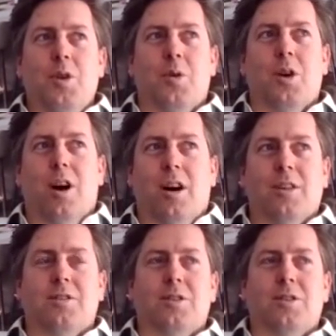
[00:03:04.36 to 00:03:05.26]
you
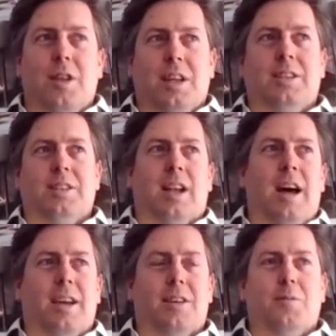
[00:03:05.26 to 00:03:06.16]
can't do things
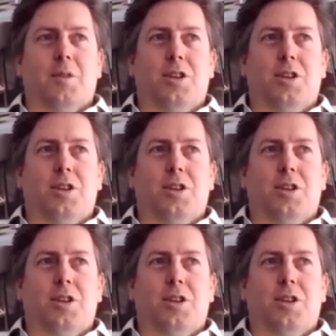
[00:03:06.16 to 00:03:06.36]
like